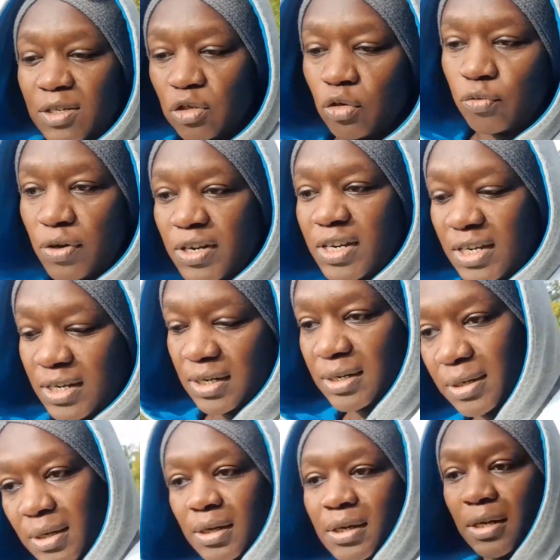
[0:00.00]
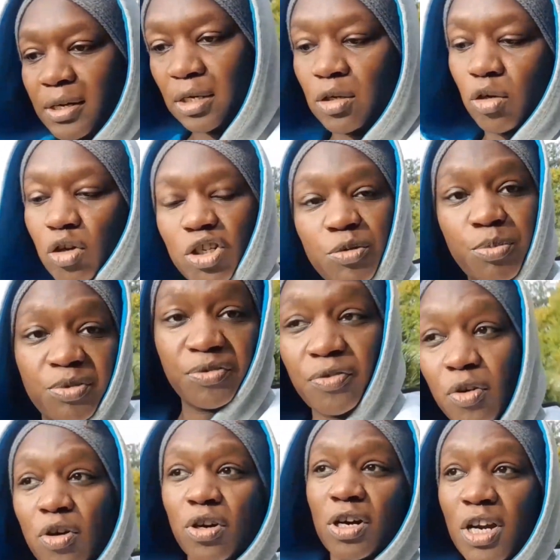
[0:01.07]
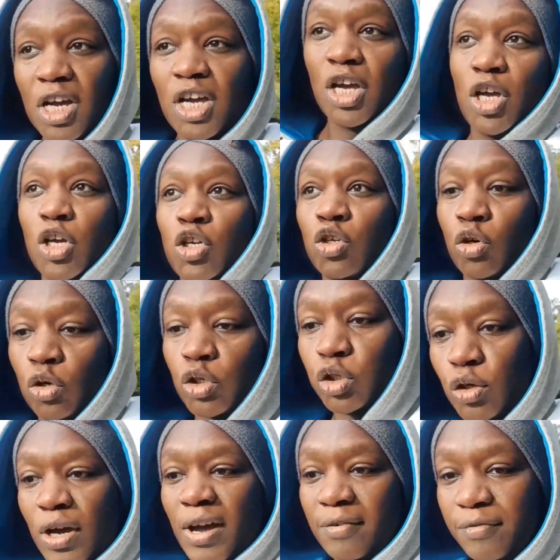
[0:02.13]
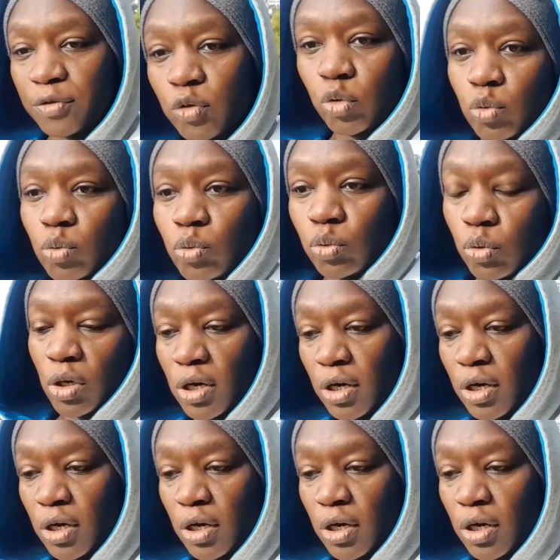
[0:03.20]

you already got before, you also have to